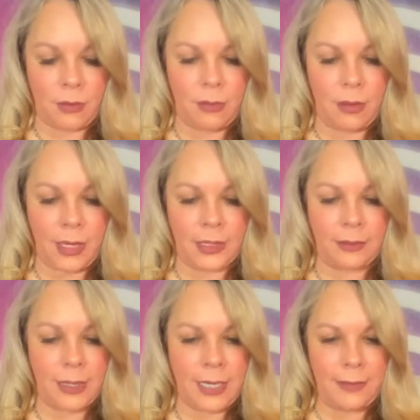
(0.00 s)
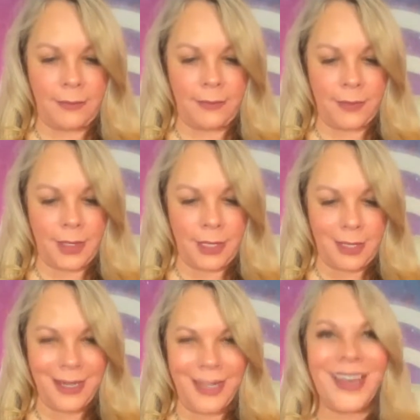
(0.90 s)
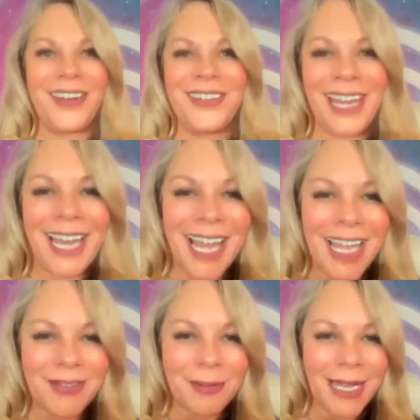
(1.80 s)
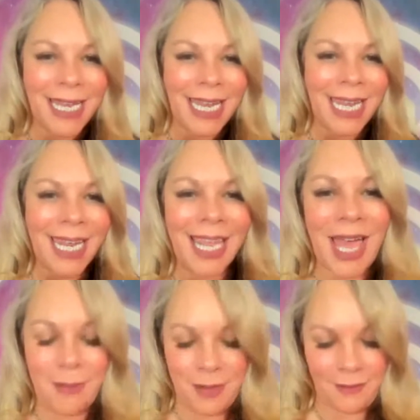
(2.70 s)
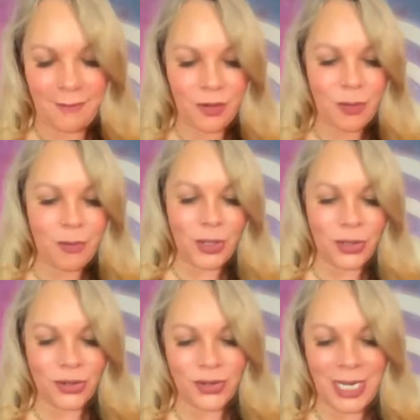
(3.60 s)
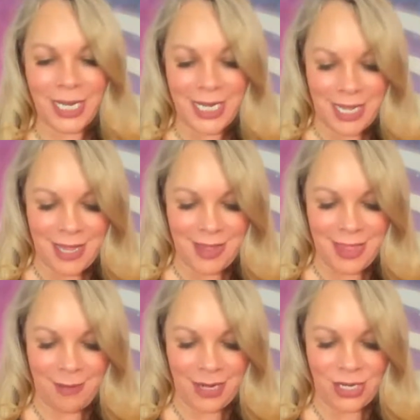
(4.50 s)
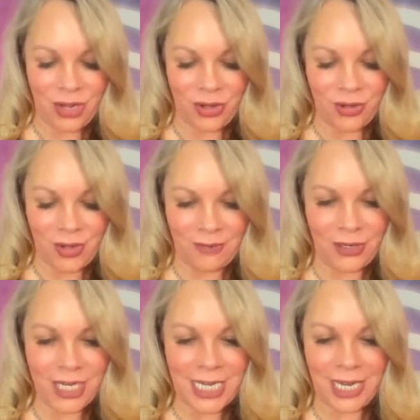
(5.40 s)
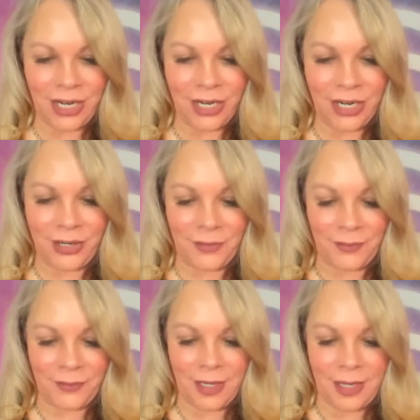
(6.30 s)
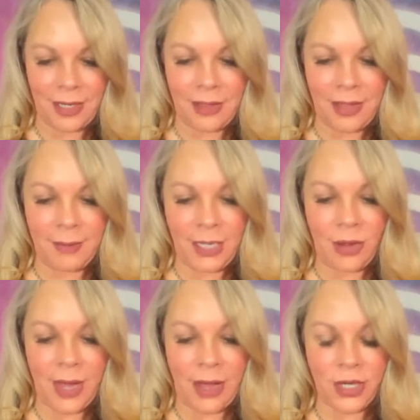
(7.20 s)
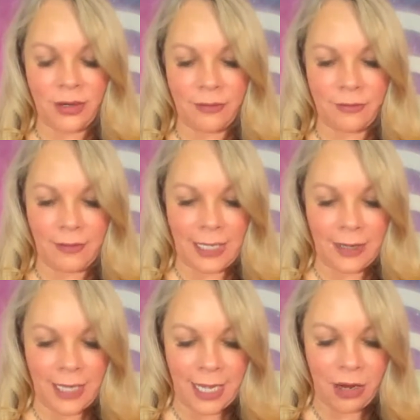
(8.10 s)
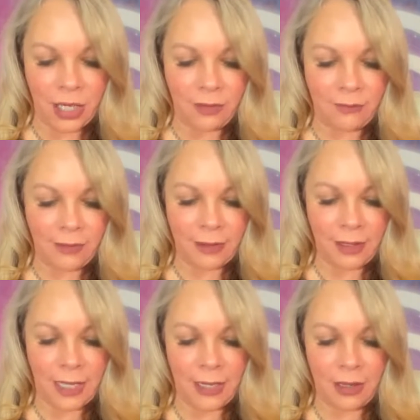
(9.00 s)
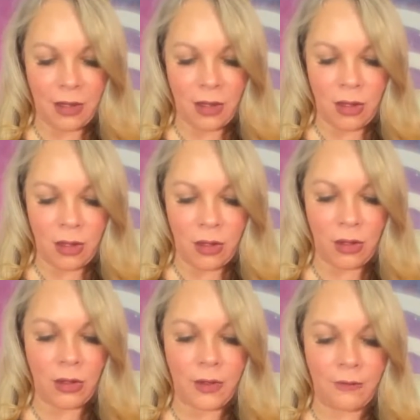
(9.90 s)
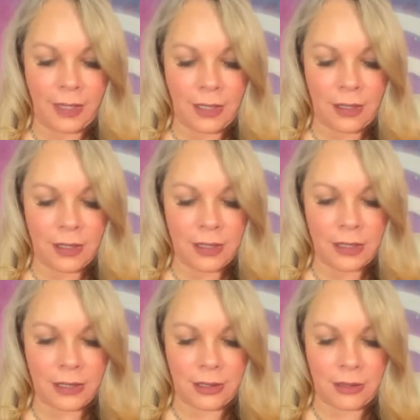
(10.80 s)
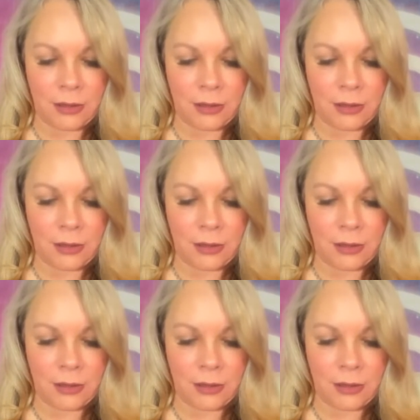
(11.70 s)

Possibly. All right, hi everybody. Happy full moon. Let me know if you're here. Let me know how you're feeling. Are you feeling all the feels?